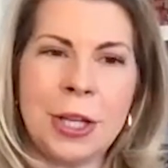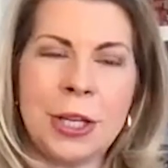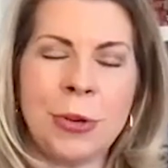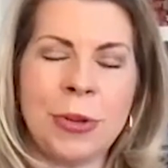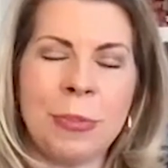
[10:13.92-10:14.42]

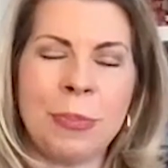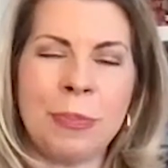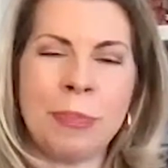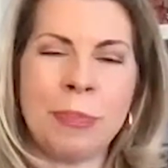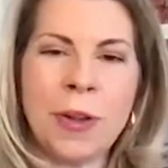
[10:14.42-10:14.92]
You know,
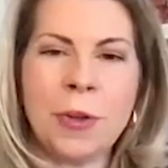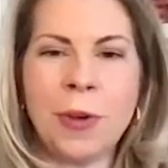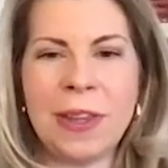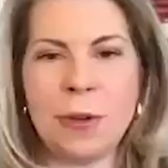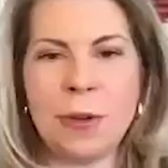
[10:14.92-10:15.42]
part of the
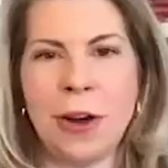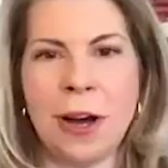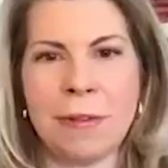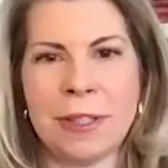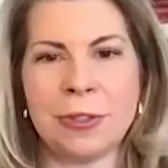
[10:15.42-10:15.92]
way that we
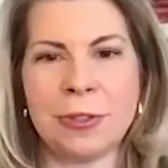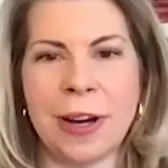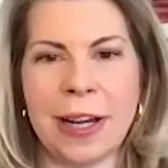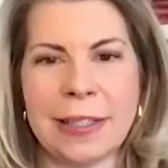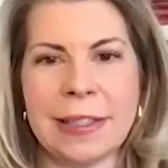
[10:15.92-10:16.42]
often
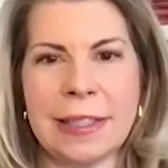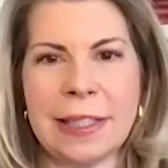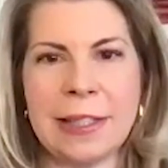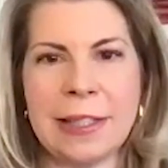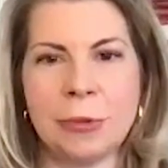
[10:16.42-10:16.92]
try to
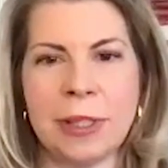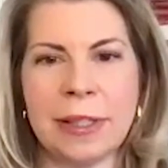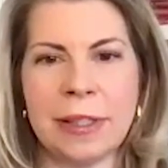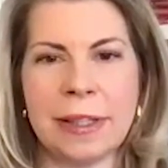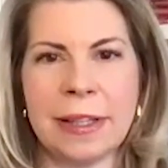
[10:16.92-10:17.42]
deal
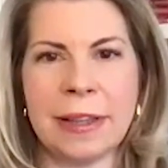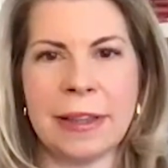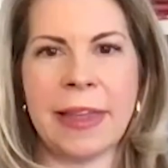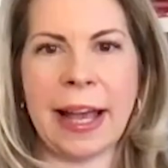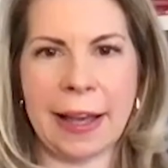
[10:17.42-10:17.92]
with
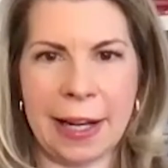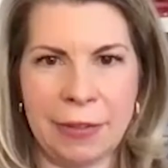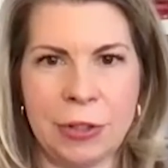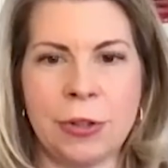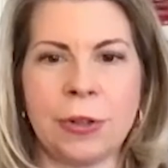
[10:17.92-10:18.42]
that kind
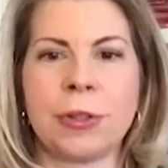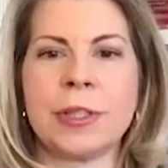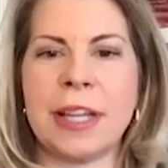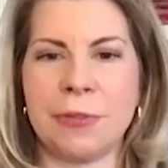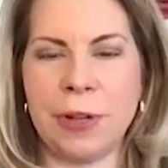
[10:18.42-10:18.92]
of internal
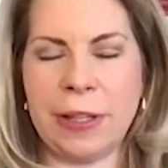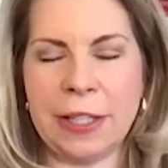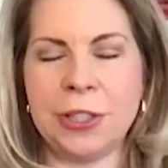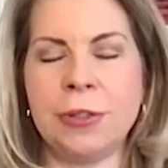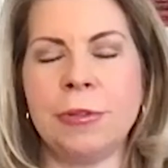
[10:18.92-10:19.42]
suffering
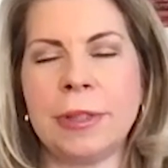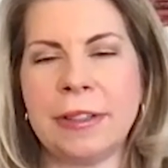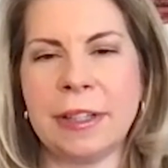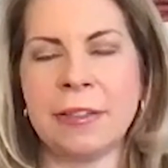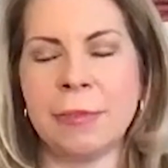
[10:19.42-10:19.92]
that you
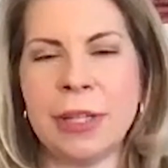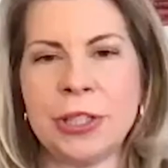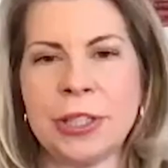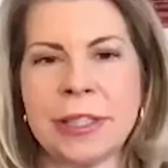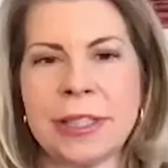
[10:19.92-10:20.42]
have
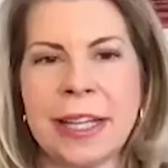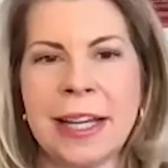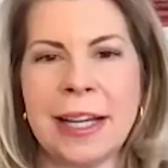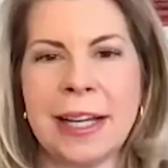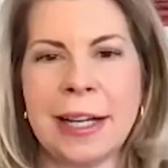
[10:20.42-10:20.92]
mentioned,
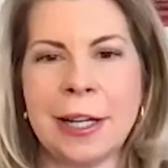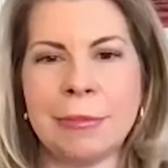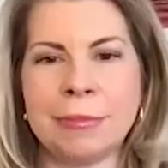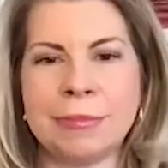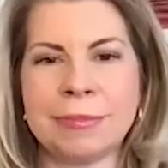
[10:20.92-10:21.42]

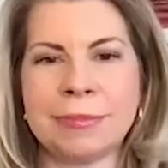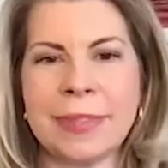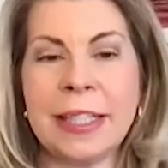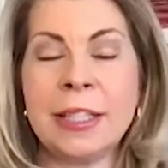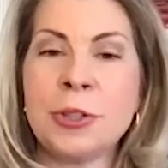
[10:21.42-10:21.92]

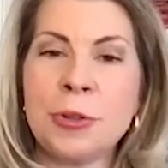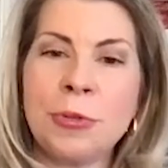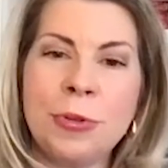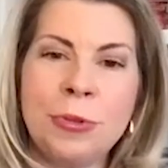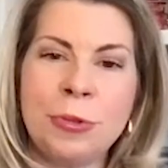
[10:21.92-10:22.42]
is
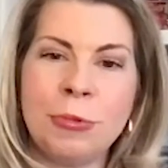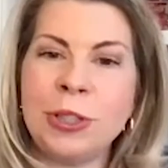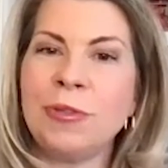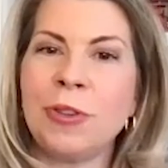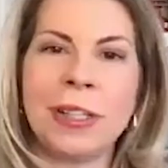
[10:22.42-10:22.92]
through
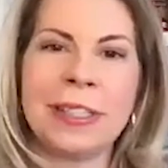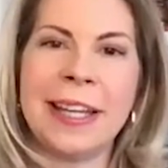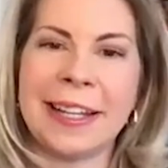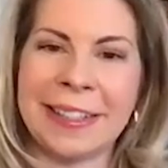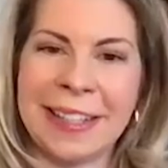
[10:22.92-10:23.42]
what you call
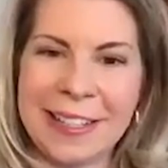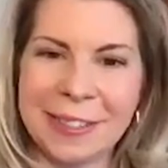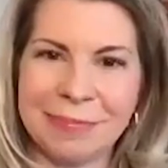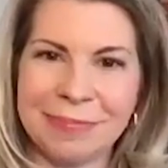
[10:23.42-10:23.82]
technique.